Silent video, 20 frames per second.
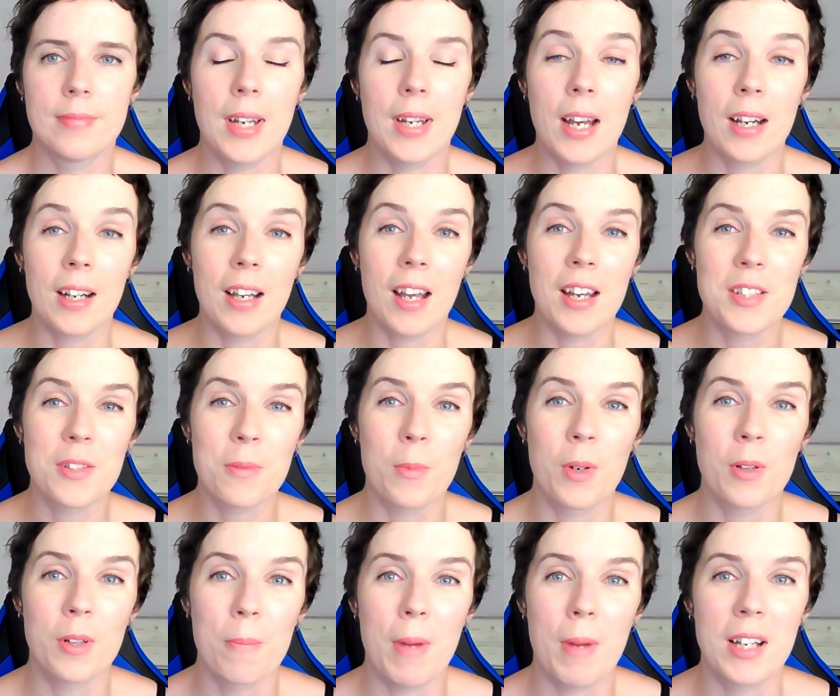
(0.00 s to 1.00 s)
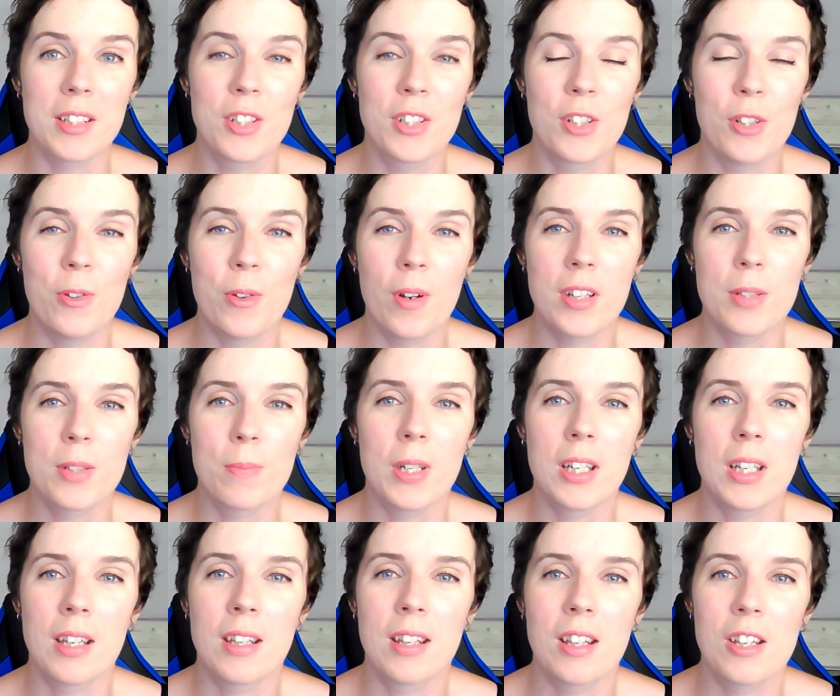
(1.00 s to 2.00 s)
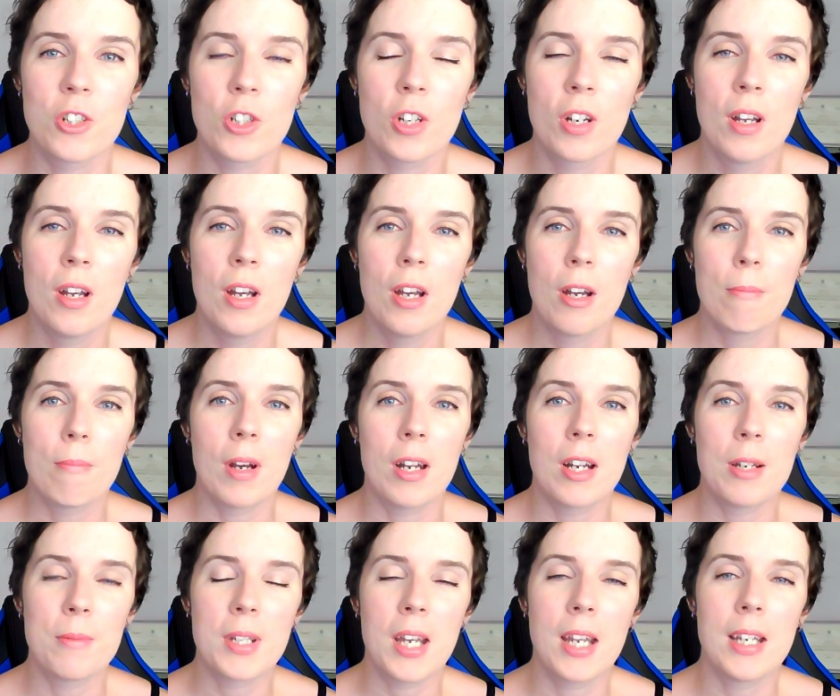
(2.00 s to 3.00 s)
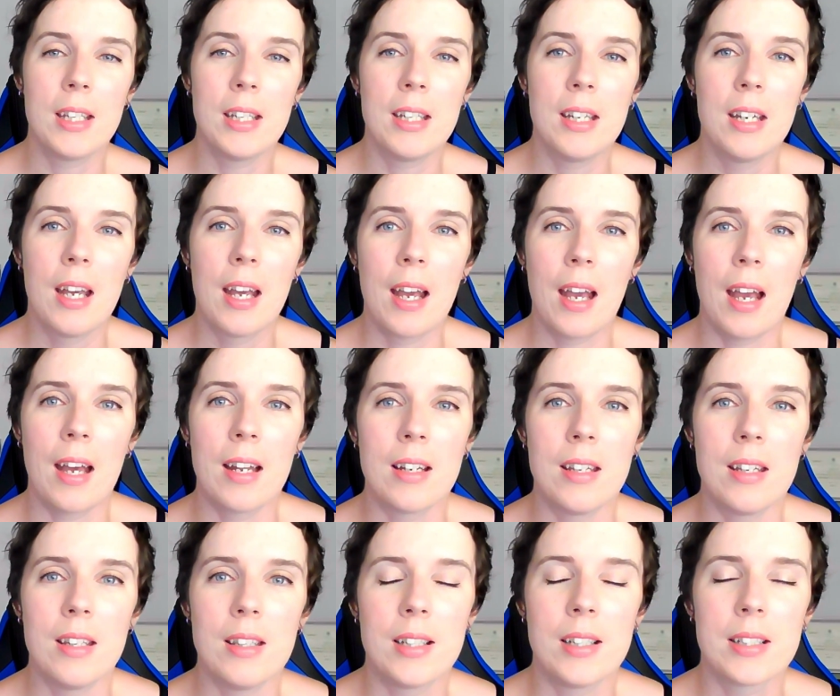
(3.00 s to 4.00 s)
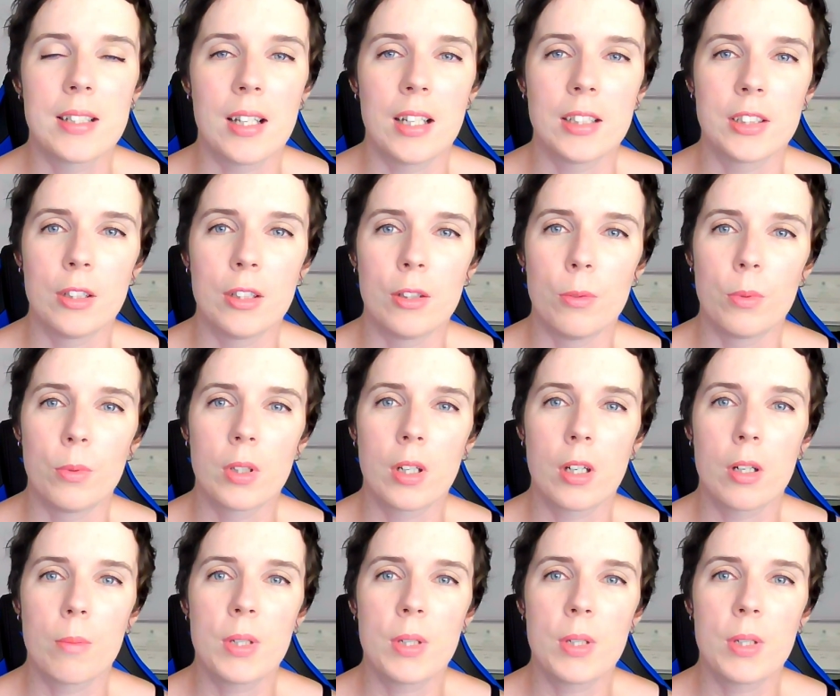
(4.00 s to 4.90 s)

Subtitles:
Hi guys, and welcome back to I Speak English. My name's Hayley, and in this lesson we're going to be